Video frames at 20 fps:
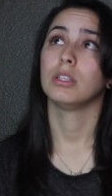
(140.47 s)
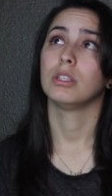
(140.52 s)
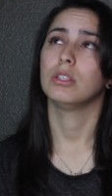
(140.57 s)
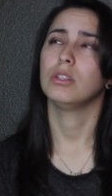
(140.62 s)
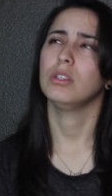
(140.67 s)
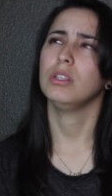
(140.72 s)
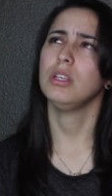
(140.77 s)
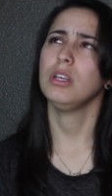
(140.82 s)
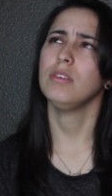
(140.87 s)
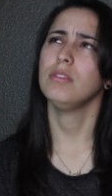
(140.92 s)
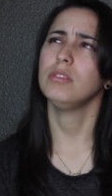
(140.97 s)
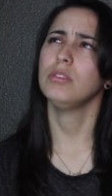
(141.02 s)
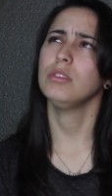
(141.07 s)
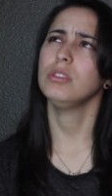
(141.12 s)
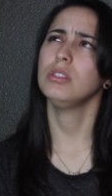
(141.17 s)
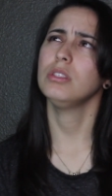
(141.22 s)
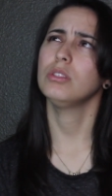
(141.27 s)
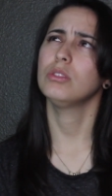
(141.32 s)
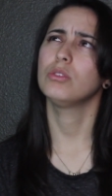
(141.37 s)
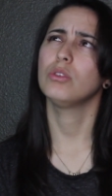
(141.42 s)
Do they have
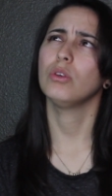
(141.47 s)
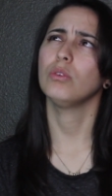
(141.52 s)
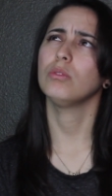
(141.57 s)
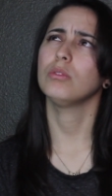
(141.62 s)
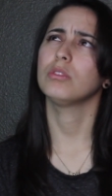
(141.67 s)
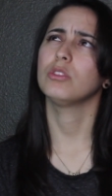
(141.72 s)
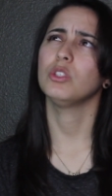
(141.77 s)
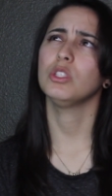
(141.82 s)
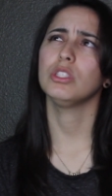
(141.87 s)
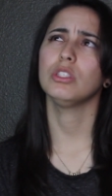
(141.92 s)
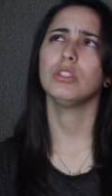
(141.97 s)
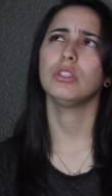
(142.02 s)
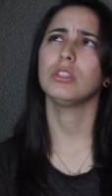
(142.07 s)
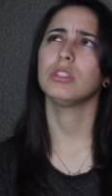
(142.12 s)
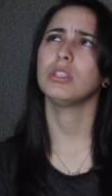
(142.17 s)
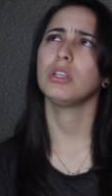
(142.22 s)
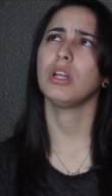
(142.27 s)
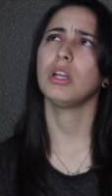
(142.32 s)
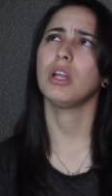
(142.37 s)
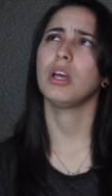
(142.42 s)
twists? No, Twizzler
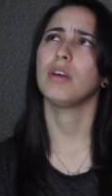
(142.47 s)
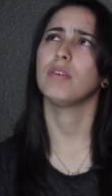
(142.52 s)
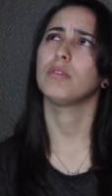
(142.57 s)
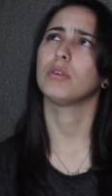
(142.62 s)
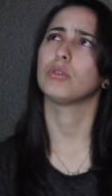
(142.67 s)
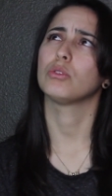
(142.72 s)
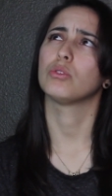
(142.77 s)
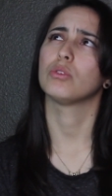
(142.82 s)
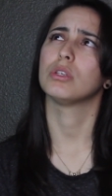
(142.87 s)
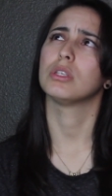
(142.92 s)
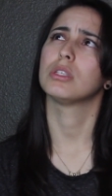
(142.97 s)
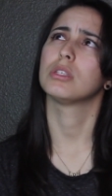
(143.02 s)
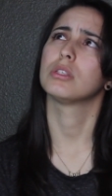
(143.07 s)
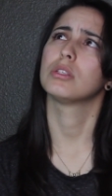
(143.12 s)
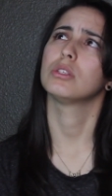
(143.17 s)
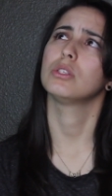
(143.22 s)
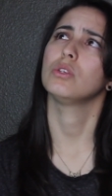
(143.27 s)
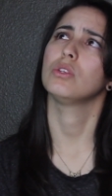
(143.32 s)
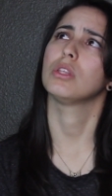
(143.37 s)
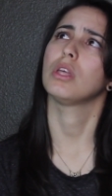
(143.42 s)
does not have no
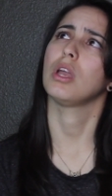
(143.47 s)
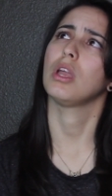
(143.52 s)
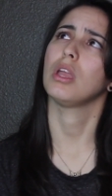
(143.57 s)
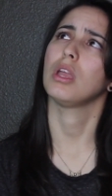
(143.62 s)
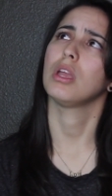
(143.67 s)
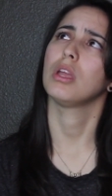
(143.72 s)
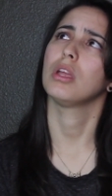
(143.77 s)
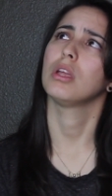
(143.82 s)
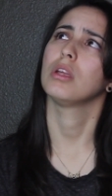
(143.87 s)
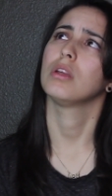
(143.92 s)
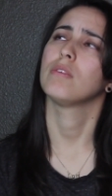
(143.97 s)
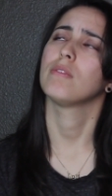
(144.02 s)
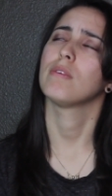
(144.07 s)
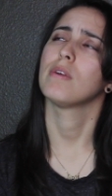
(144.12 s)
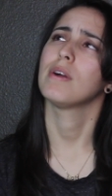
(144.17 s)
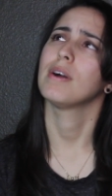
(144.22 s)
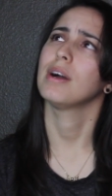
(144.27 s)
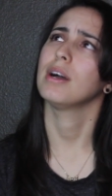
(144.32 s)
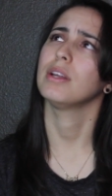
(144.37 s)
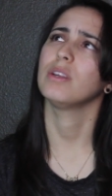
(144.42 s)
twists, do they?
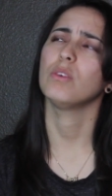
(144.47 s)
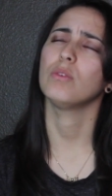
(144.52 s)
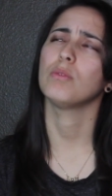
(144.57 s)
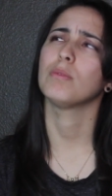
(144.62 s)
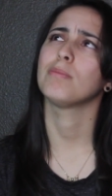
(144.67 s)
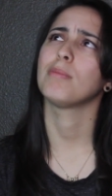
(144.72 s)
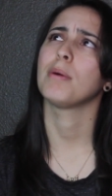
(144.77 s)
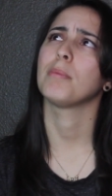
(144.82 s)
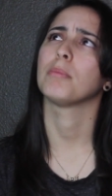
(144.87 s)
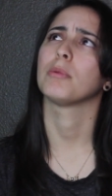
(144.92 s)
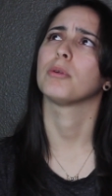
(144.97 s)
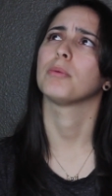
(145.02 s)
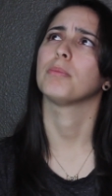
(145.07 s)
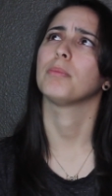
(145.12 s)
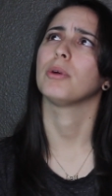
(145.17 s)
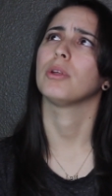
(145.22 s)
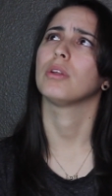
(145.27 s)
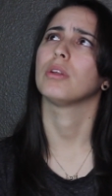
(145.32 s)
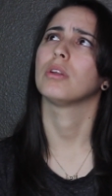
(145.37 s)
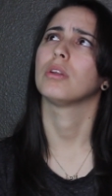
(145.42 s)
I don't remember,
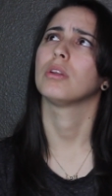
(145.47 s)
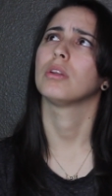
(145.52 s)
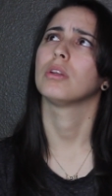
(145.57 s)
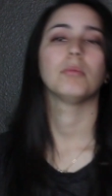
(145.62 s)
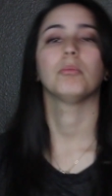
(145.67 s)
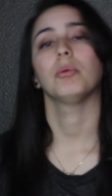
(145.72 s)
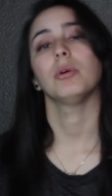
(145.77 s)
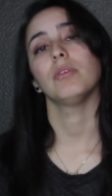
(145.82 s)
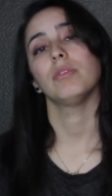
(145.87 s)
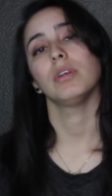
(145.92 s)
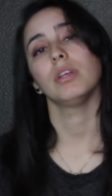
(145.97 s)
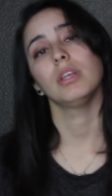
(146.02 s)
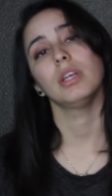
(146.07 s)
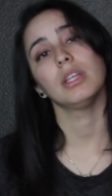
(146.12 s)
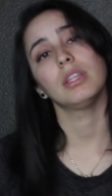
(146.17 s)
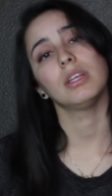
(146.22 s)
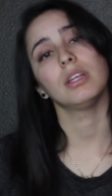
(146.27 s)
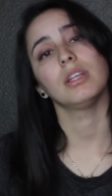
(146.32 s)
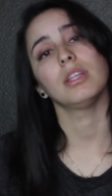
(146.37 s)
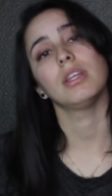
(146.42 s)
but but really,
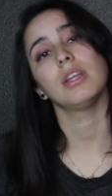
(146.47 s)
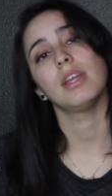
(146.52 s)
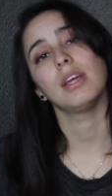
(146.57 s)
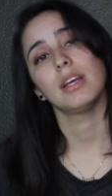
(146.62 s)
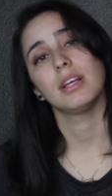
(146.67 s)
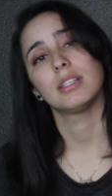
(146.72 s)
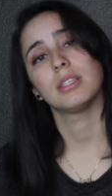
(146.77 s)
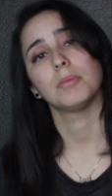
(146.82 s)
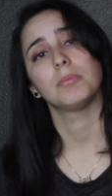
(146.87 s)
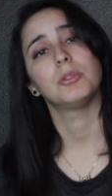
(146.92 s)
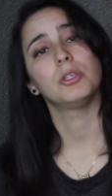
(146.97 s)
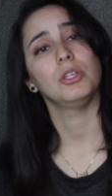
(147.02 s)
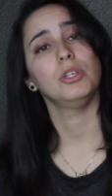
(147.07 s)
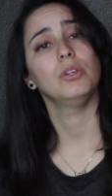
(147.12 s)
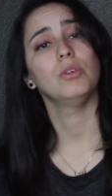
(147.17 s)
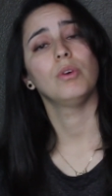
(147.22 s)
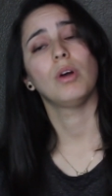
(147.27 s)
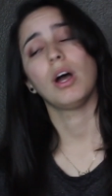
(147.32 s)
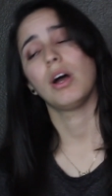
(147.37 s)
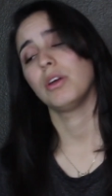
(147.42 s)
at the end of the day, it's up to
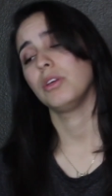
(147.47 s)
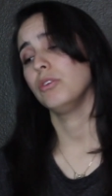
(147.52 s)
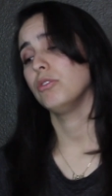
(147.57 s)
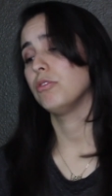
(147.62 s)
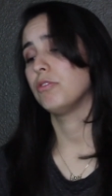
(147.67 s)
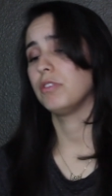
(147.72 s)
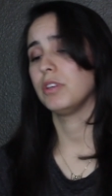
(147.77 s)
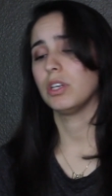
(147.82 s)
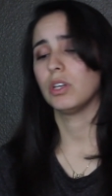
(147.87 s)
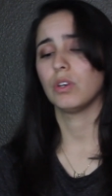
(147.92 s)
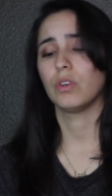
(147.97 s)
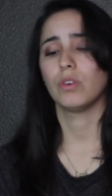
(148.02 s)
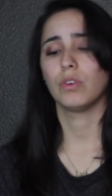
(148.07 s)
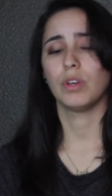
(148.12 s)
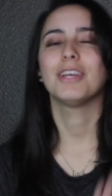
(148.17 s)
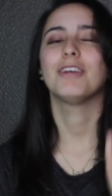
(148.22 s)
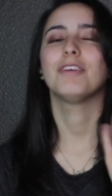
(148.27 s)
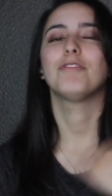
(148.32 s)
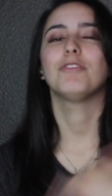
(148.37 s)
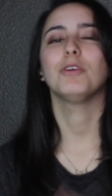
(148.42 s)
you how you feel.
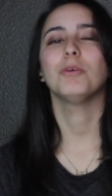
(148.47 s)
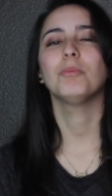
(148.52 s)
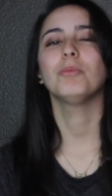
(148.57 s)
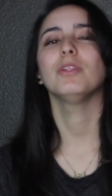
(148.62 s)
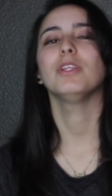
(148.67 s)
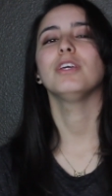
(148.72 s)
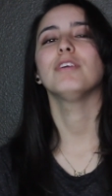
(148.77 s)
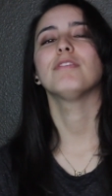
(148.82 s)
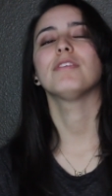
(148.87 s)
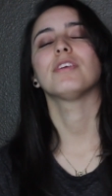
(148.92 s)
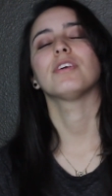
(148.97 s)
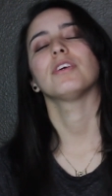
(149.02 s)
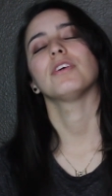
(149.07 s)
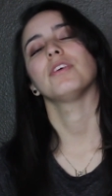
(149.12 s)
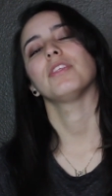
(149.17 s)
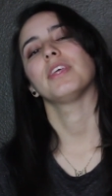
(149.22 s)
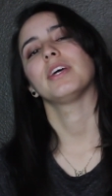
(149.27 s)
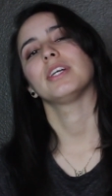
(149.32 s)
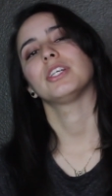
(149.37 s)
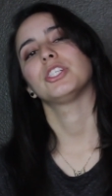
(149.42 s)
If you believe in her
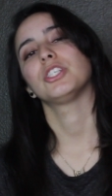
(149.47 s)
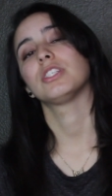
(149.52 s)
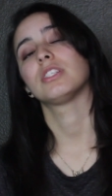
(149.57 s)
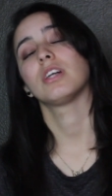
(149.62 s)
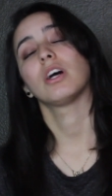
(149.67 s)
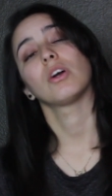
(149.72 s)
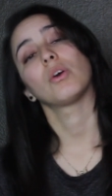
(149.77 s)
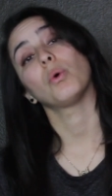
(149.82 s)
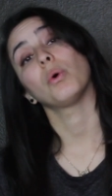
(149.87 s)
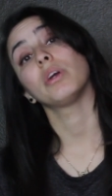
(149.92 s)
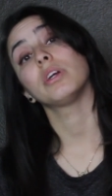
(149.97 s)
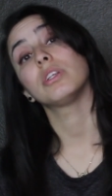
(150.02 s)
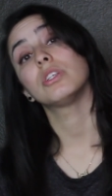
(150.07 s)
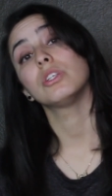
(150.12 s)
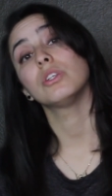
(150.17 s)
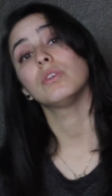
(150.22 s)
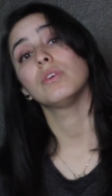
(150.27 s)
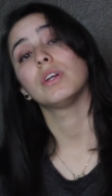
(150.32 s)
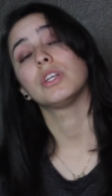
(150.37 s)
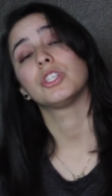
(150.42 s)
that she's not going
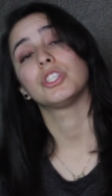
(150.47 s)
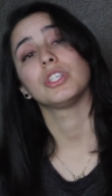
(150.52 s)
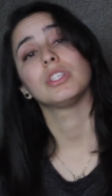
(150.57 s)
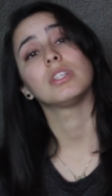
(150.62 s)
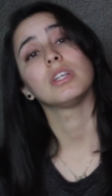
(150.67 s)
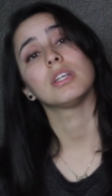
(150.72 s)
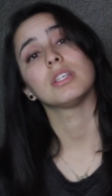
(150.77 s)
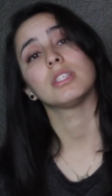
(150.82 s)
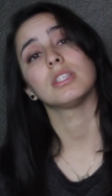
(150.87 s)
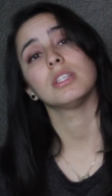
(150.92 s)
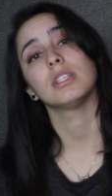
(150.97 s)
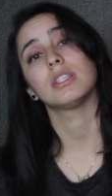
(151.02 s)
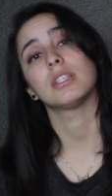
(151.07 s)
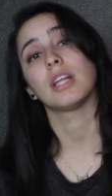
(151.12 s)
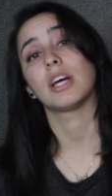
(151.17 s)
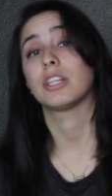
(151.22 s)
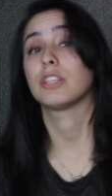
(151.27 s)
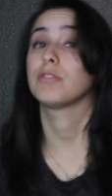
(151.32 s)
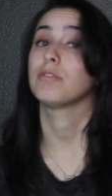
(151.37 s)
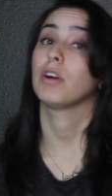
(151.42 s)
to and she doesn't,
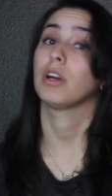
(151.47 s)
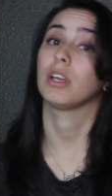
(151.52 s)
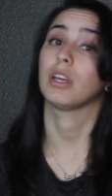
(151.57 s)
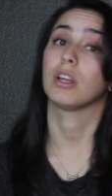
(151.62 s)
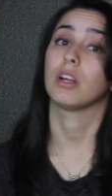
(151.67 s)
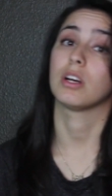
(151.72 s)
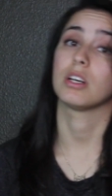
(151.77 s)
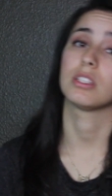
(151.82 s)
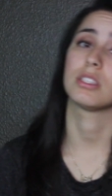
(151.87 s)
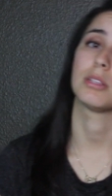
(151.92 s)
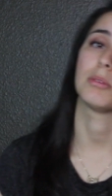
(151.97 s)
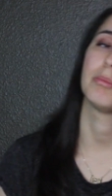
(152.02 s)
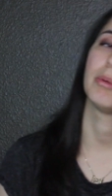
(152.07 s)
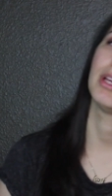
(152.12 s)
that's fucking awesome.